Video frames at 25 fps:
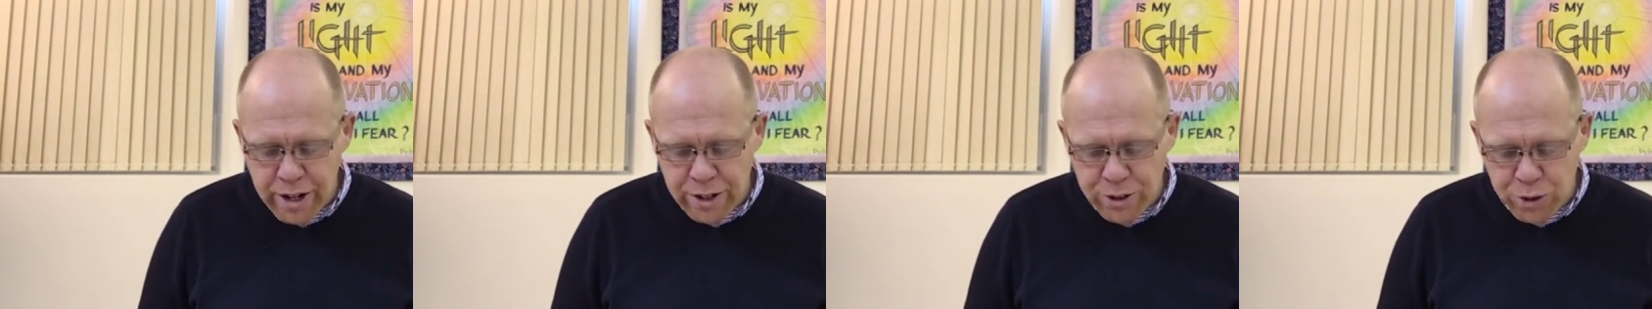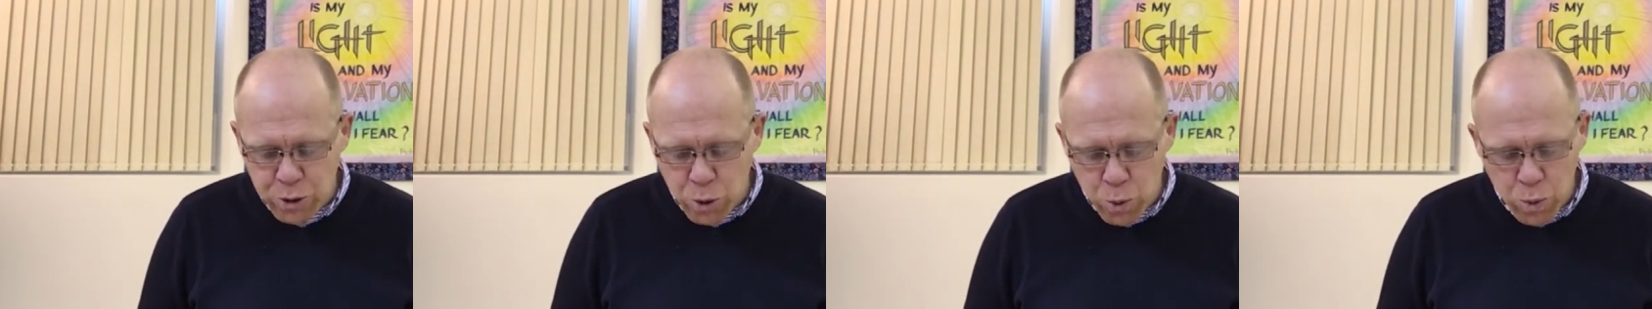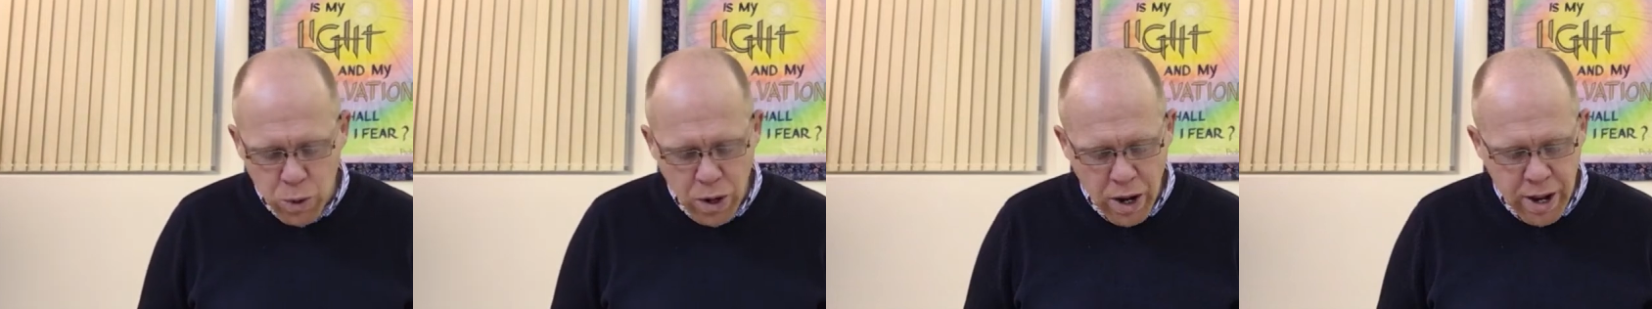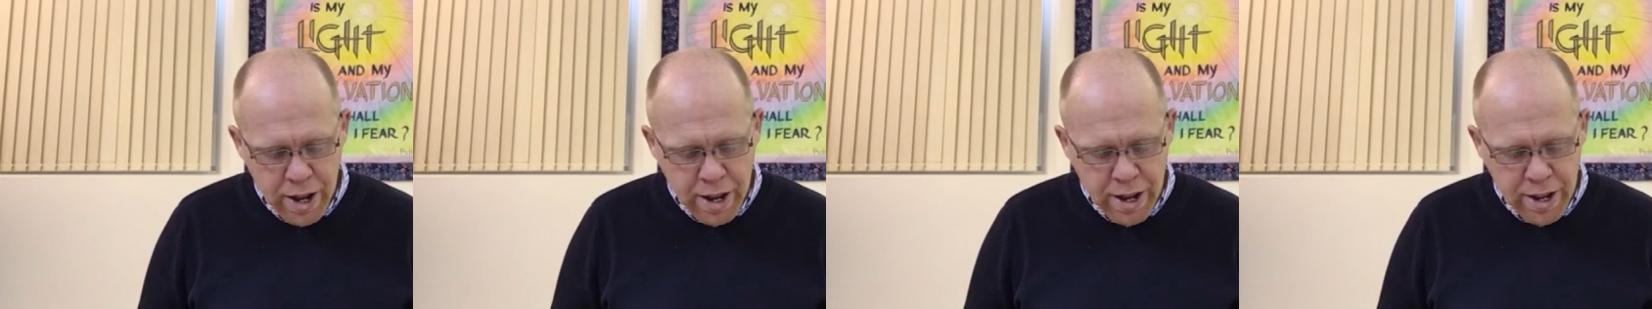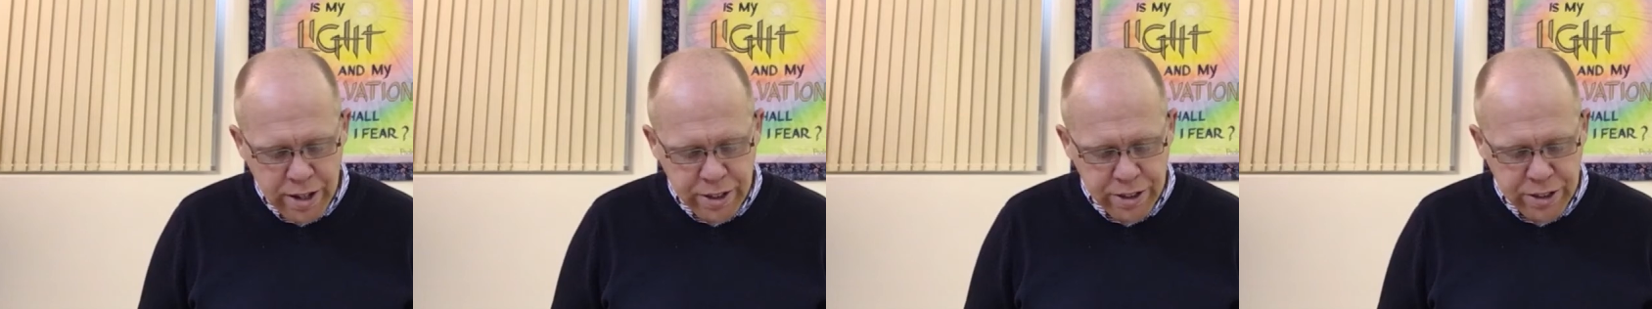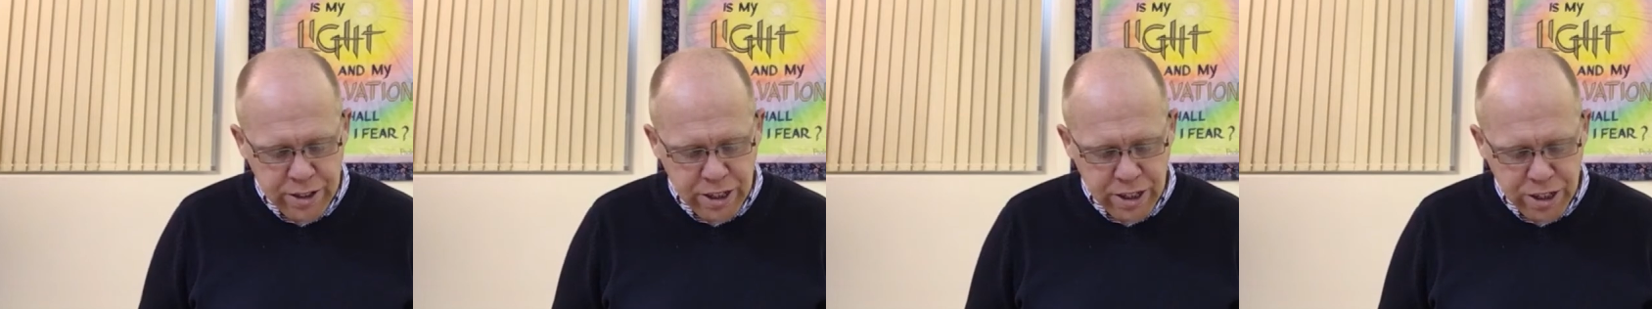his own
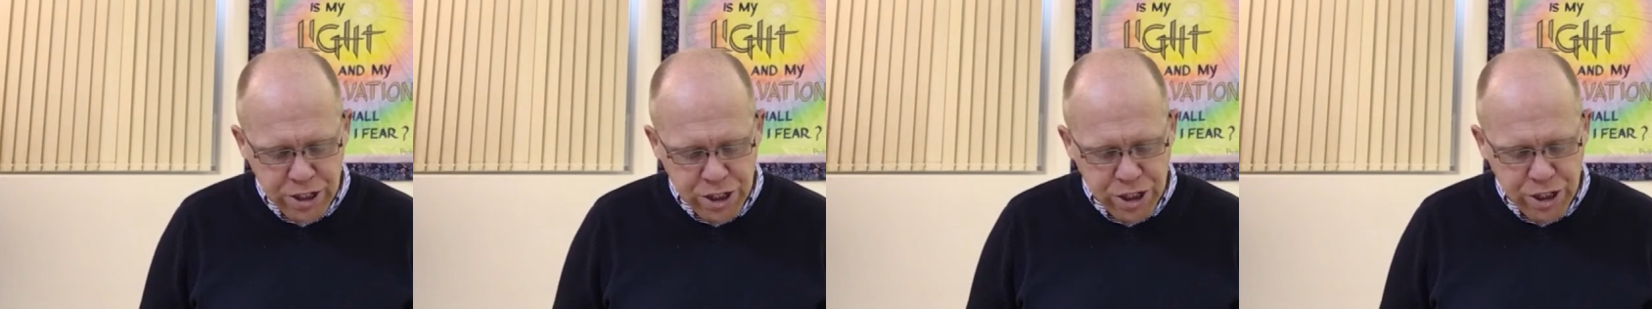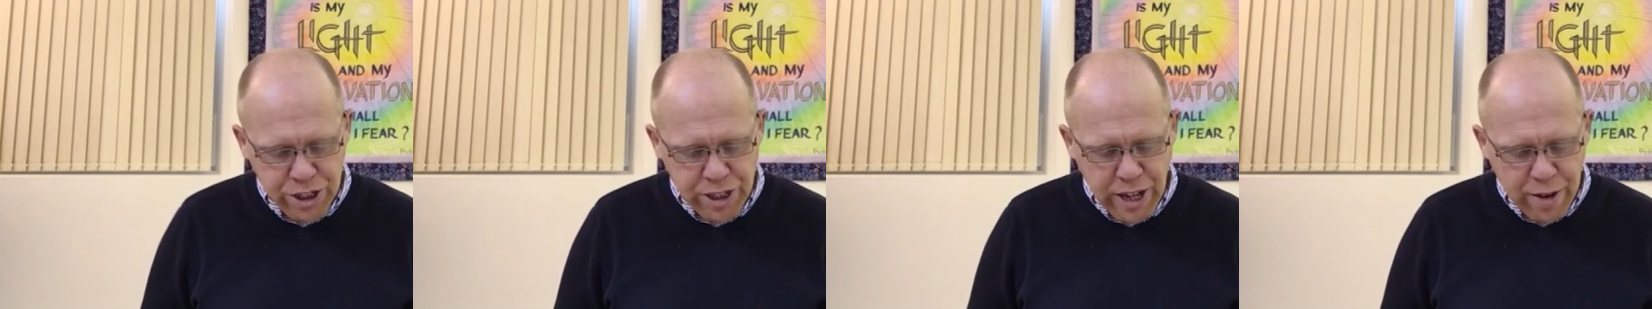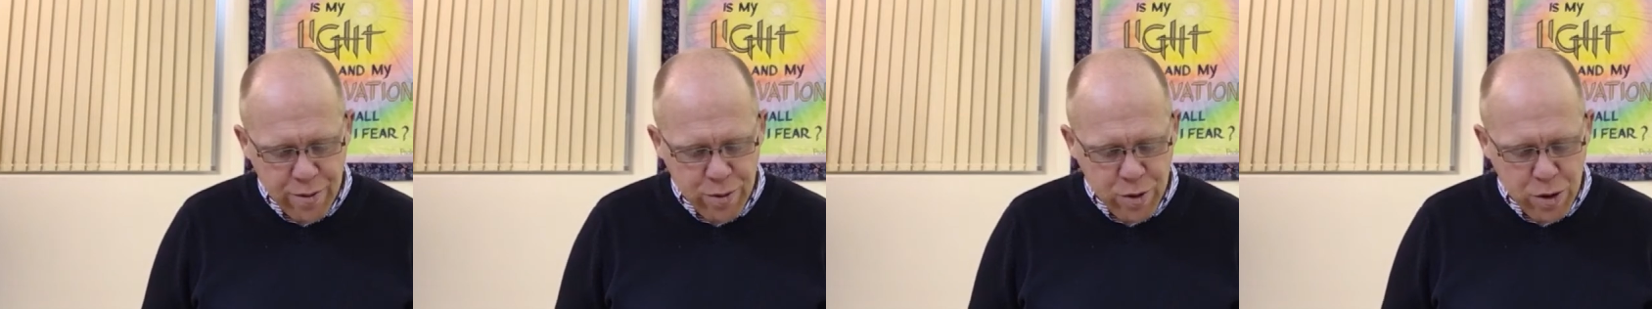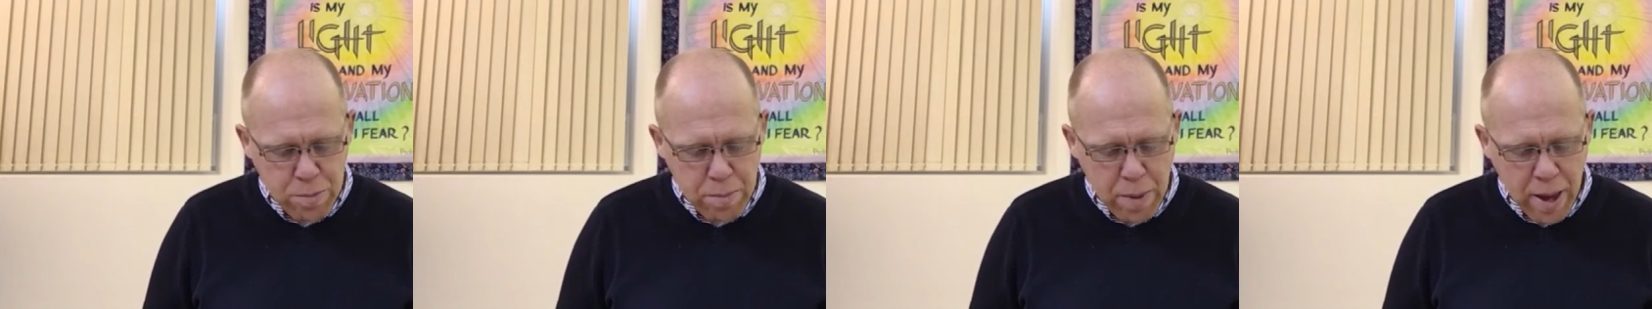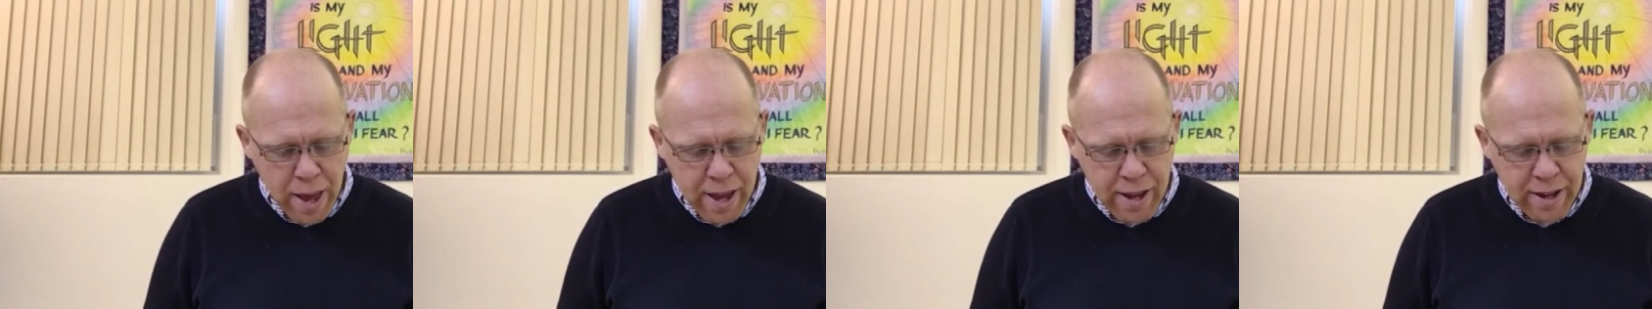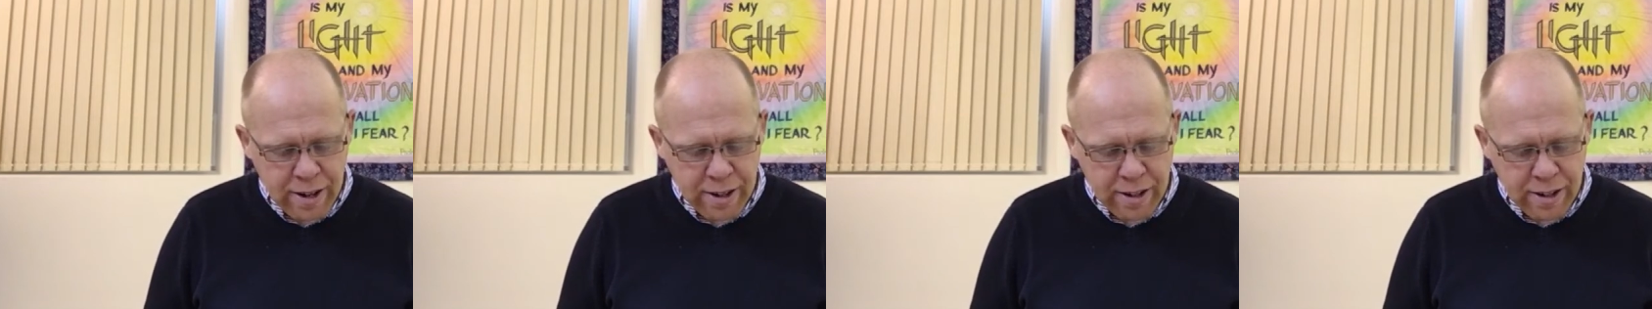eyes than seven
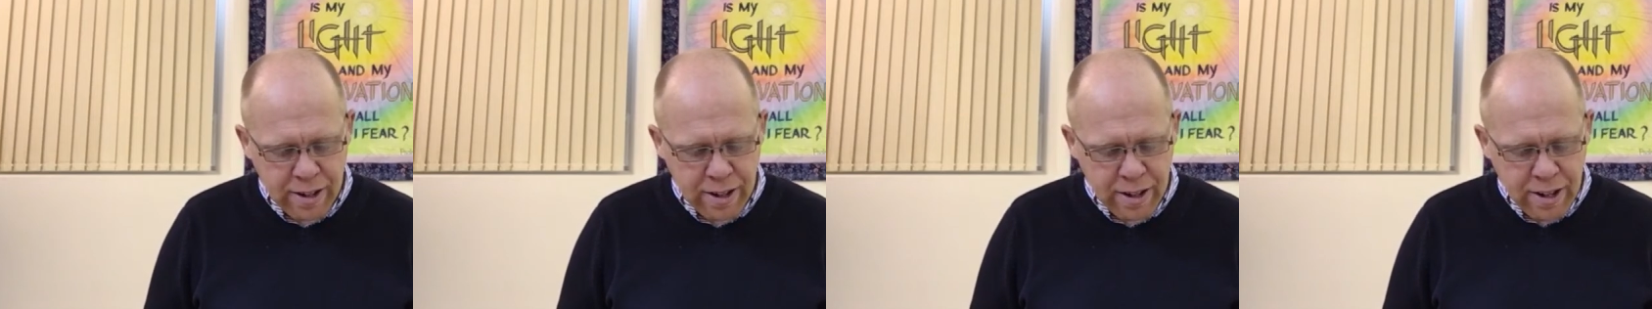men